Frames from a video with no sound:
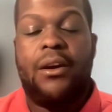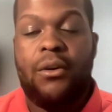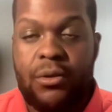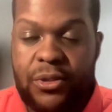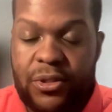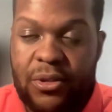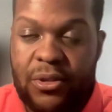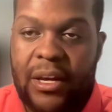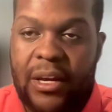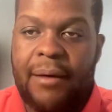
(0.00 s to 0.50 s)

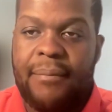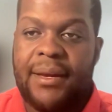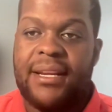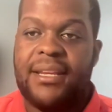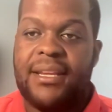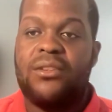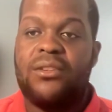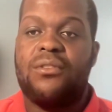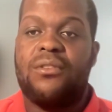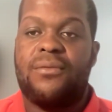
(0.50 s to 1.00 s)
also am at a
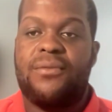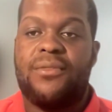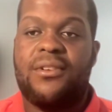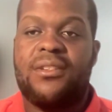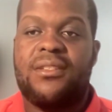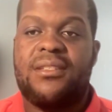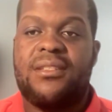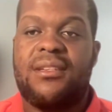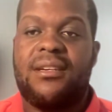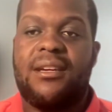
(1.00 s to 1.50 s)

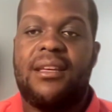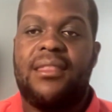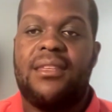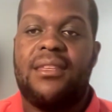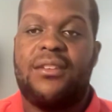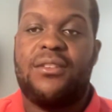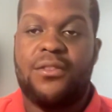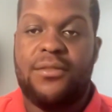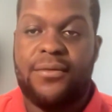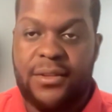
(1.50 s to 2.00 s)
university, and the
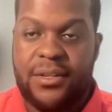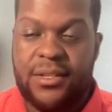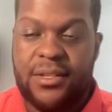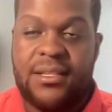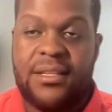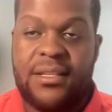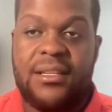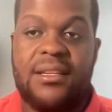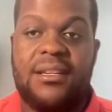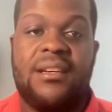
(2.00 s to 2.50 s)

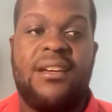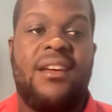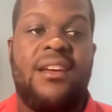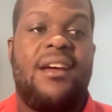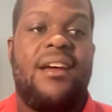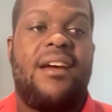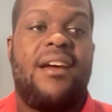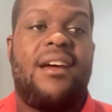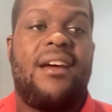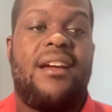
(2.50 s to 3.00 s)
university
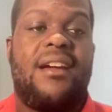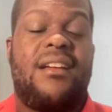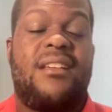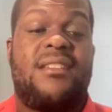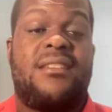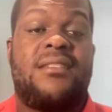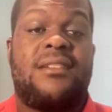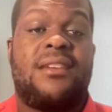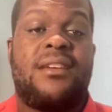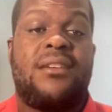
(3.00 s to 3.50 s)

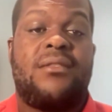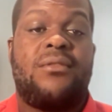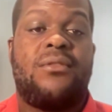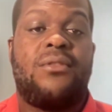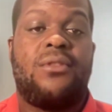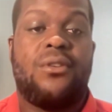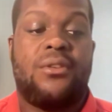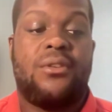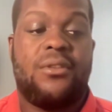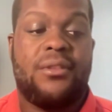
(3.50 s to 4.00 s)
has a
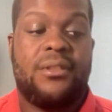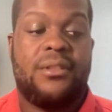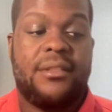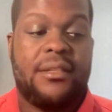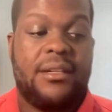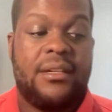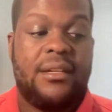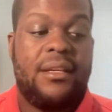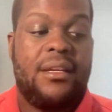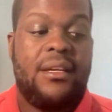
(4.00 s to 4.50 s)
good
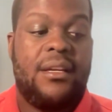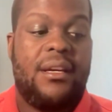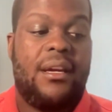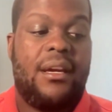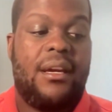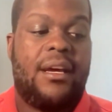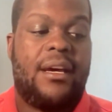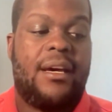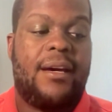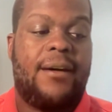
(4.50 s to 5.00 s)

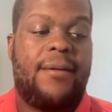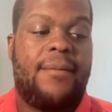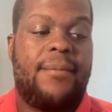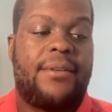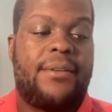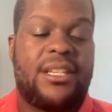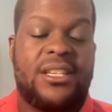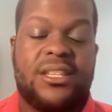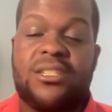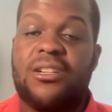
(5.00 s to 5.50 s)

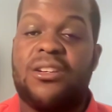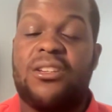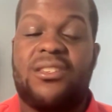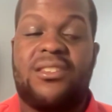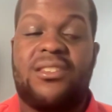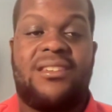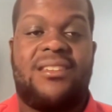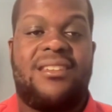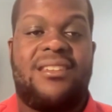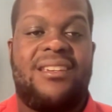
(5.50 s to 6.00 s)

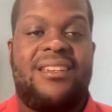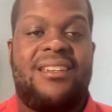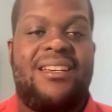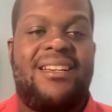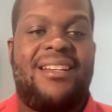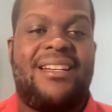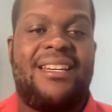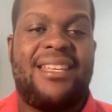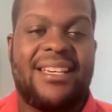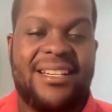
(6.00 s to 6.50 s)
research
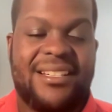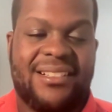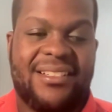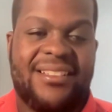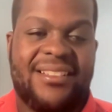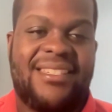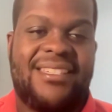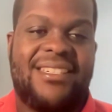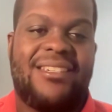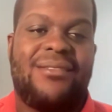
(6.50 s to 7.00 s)
legal
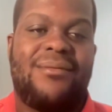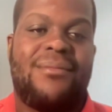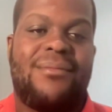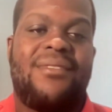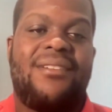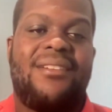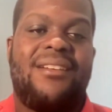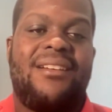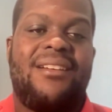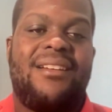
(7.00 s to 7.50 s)
team
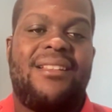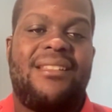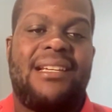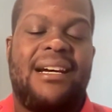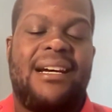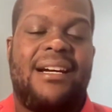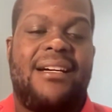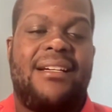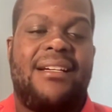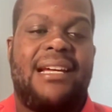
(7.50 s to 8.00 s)

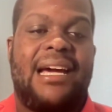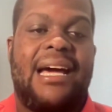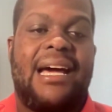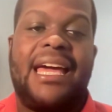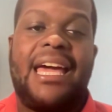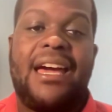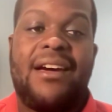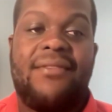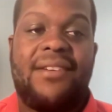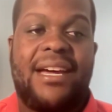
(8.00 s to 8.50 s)
that I
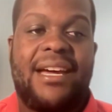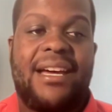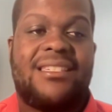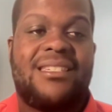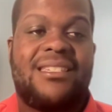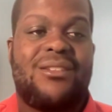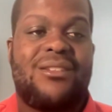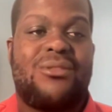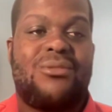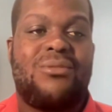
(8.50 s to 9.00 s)
have
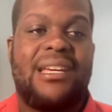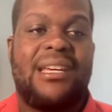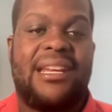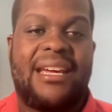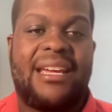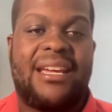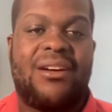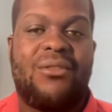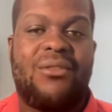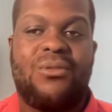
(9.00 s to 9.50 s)
access to, that I
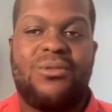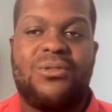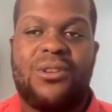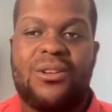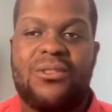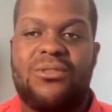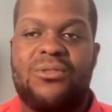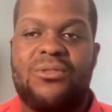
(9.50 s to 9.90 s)
can go talk